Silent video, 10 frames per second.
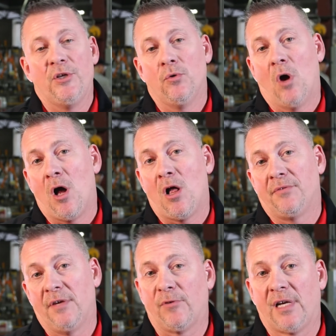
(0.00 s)
we do all
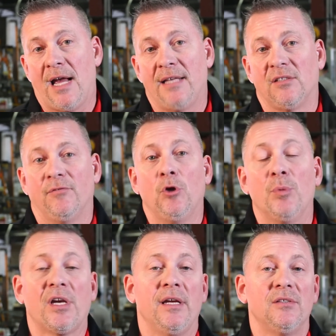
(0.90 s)
different kinds of
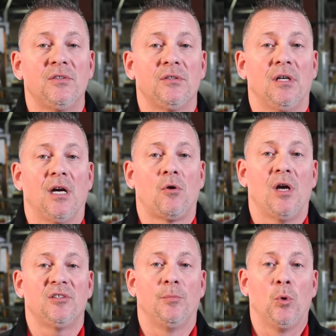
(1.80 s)
lubricants
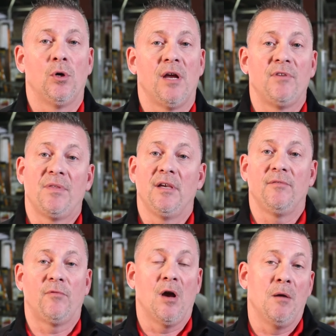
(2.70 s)
across the board,
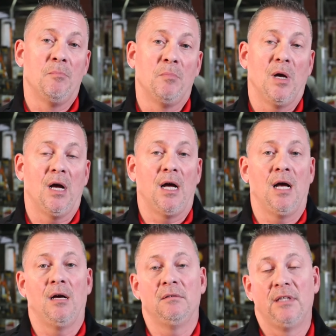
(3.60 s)
everything from
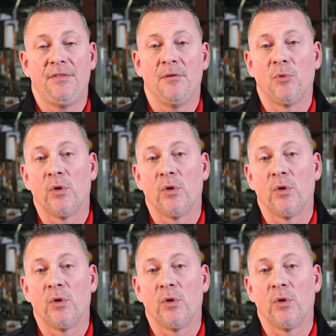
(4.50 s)
uh, lithium